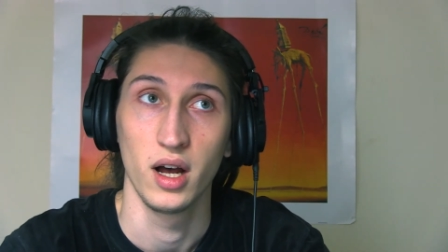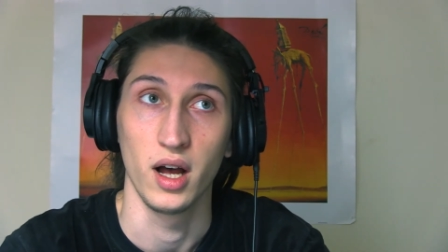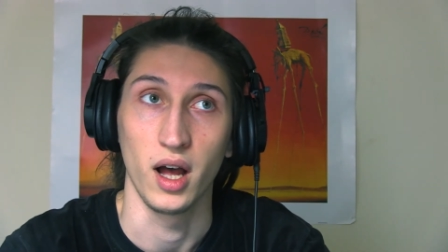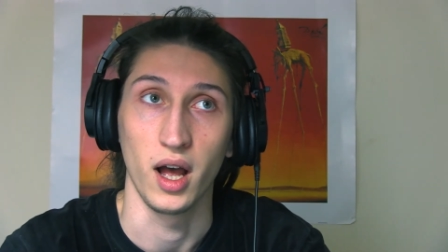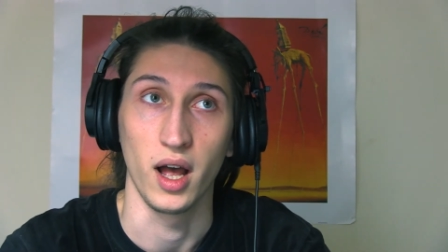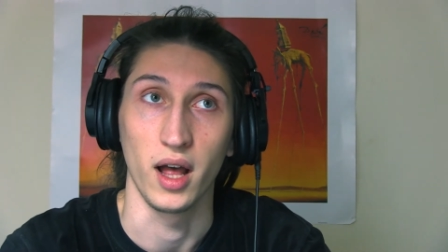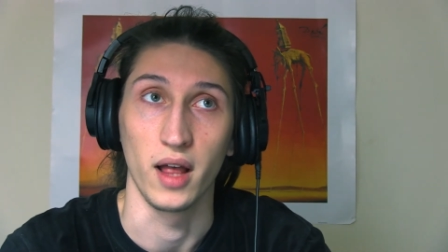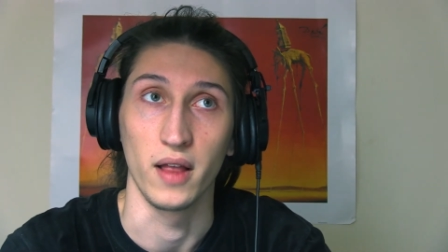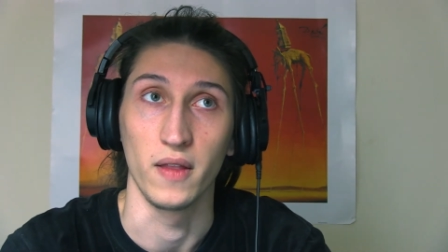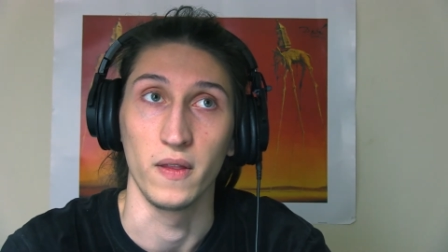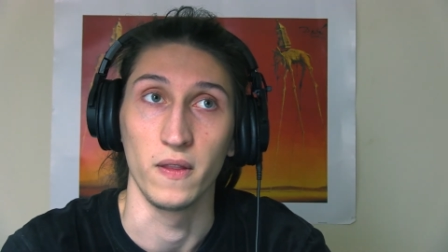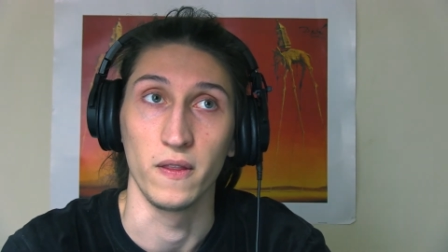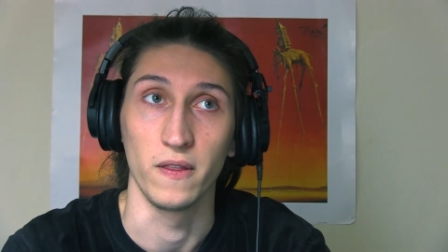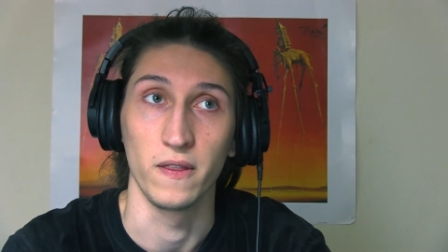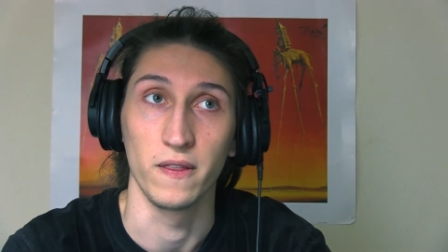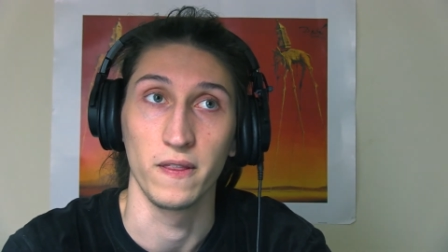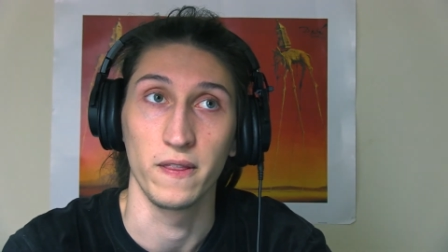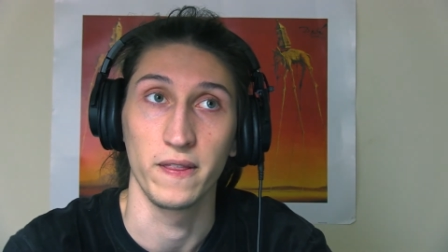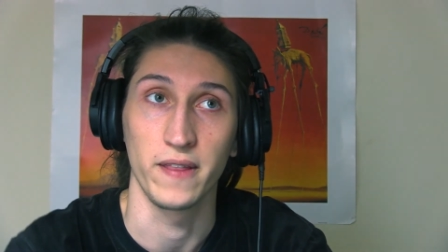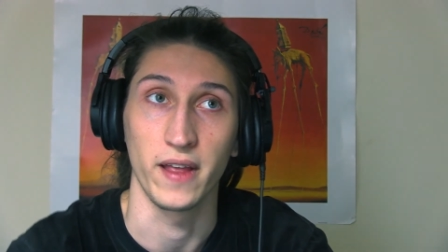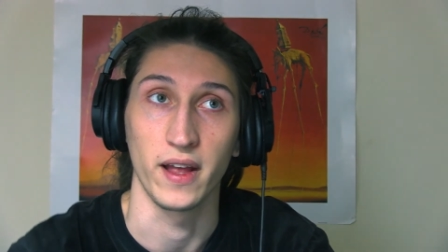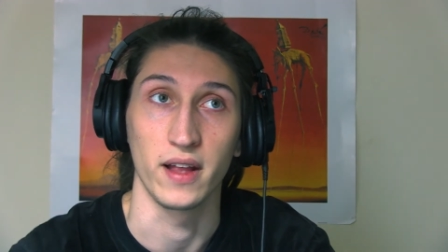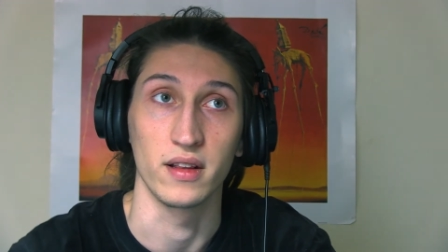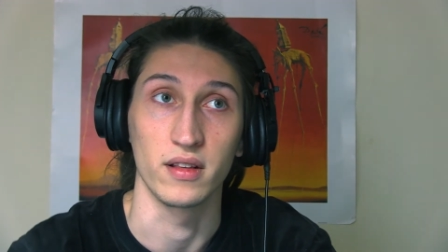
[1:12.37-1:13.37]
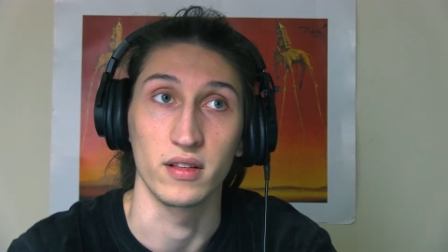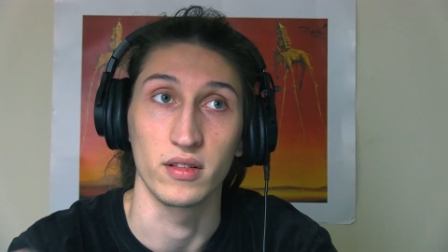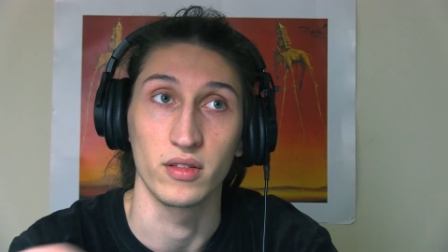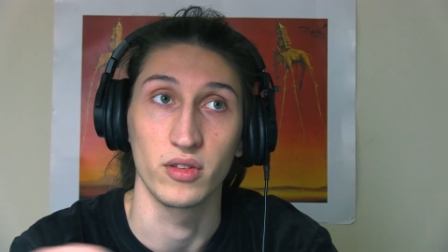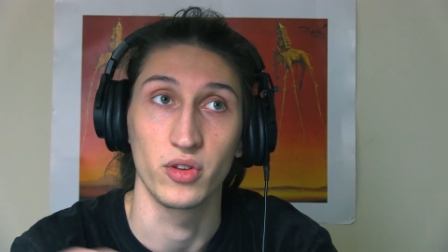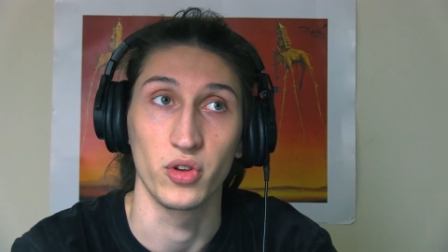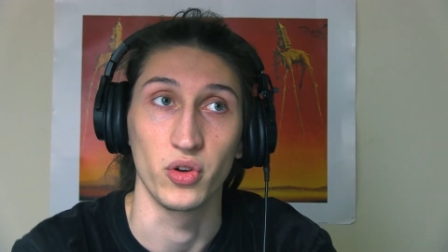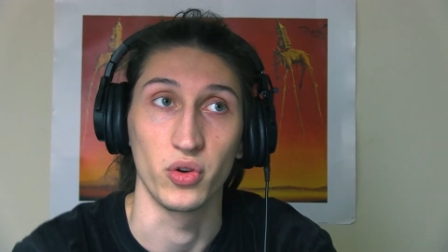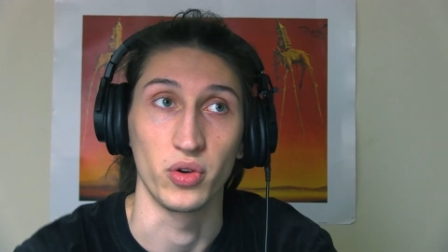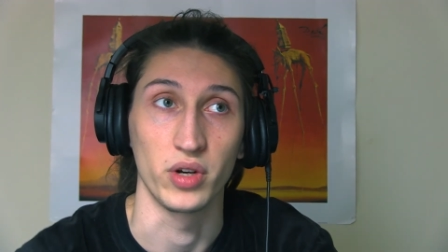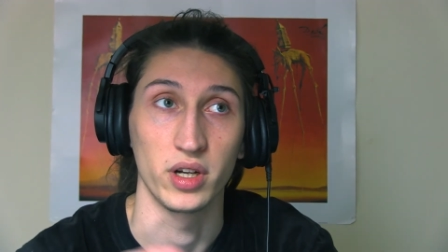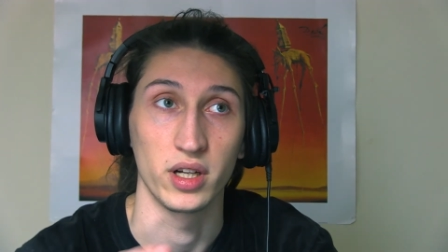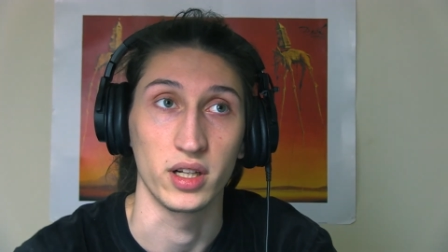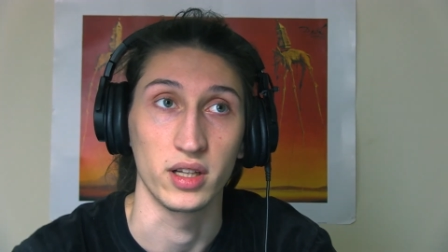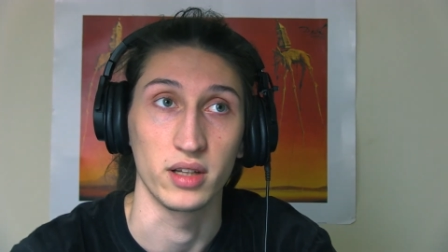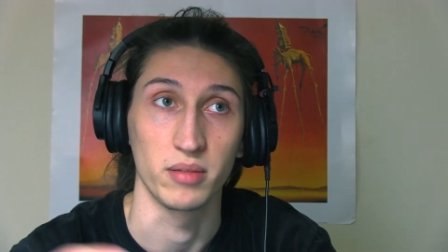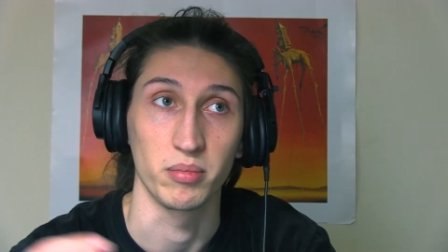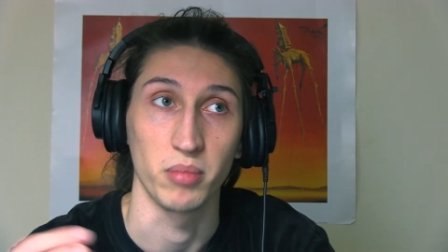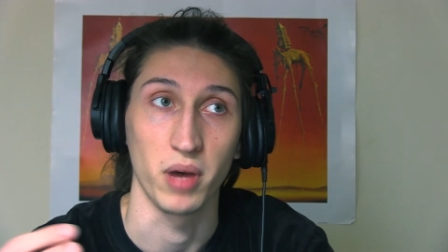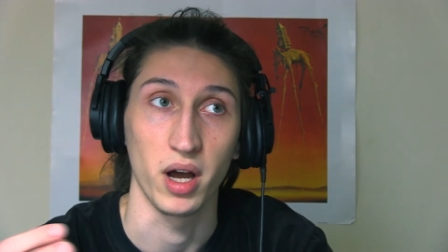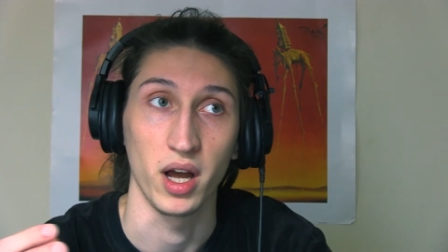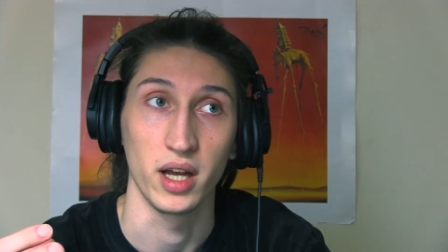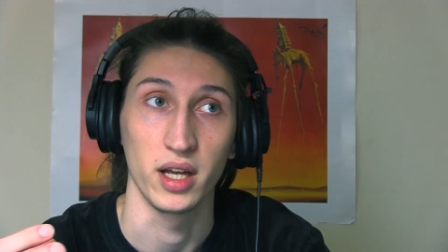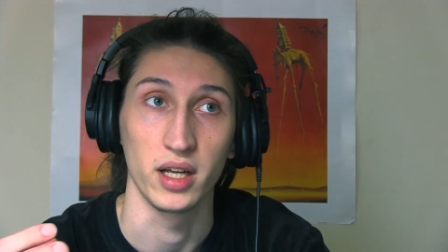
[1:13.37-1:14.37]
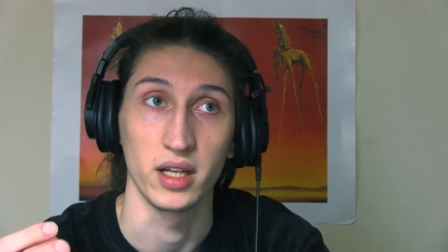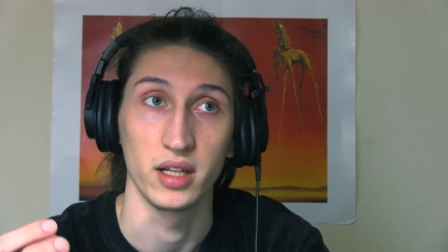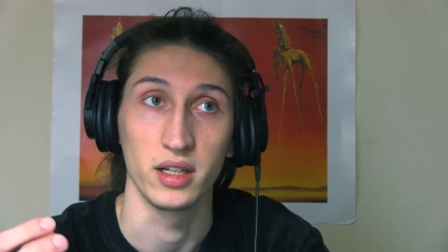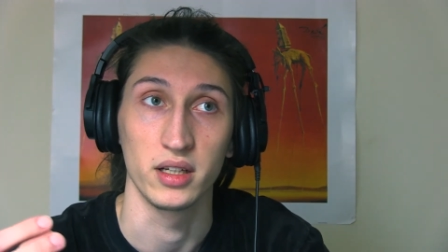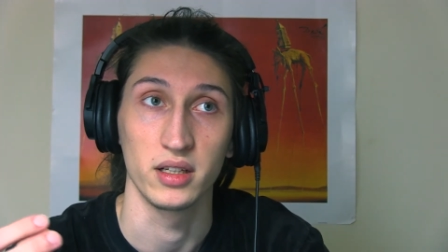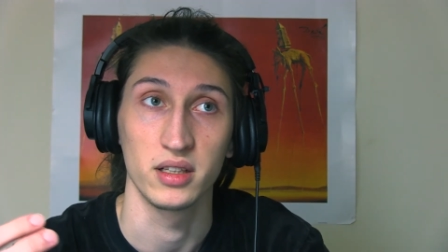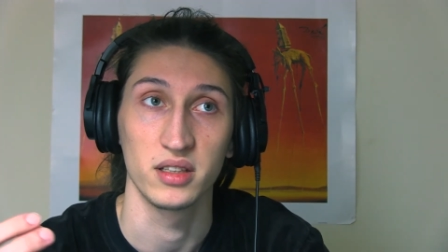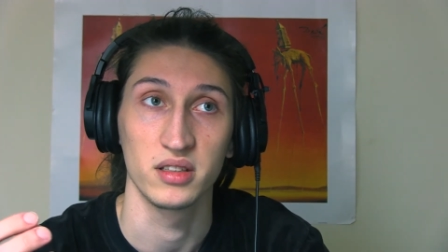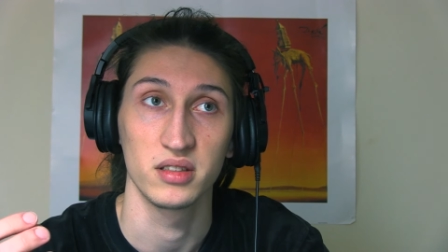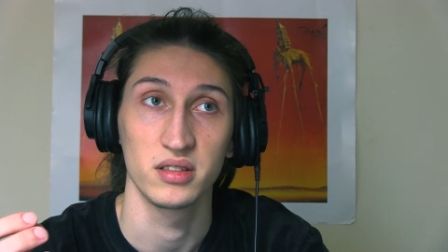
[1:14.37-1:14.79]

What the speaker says: And then during my